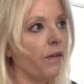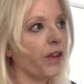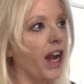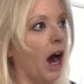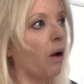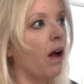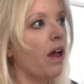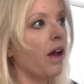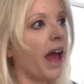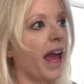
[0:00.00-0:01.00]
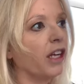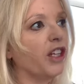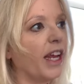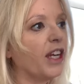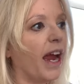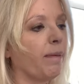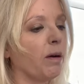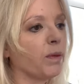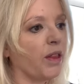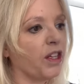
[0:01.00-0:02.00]
You know, and J.J.
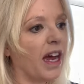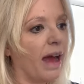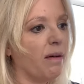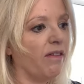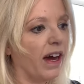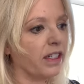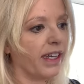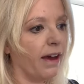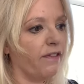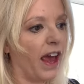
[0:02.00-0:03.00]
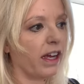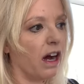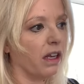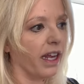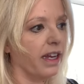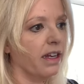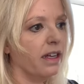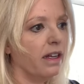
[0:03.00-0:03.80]
Abrams at the time of uh, TFA called it